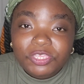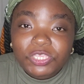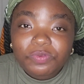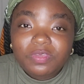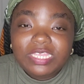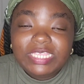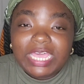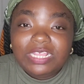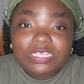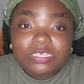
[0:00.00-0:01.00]
You will
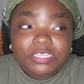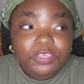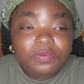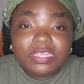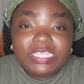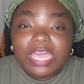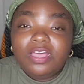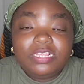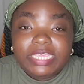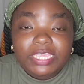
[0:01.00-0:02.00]
annihilate, you
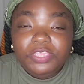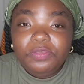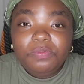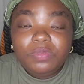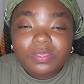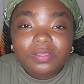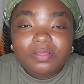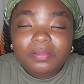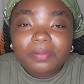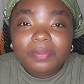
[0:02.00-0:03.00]
annihilate, you
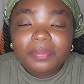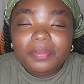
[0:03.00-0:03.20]
will